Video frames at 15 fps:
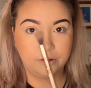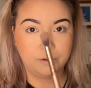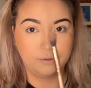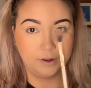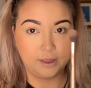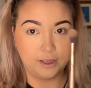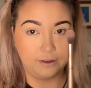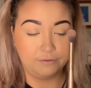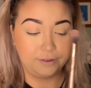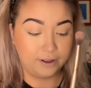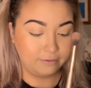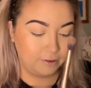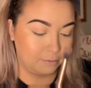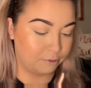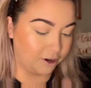with a
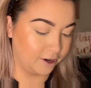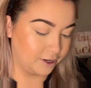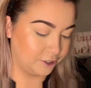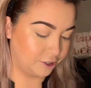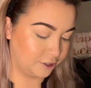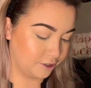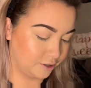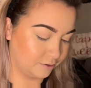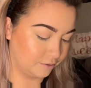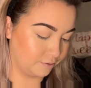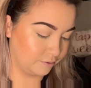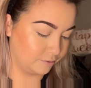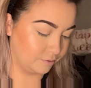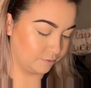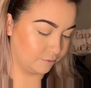fluffy brush
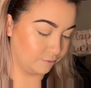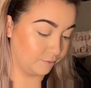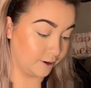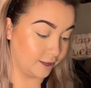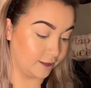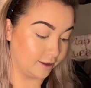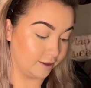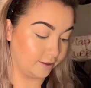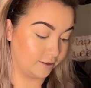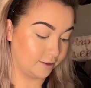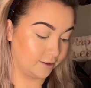with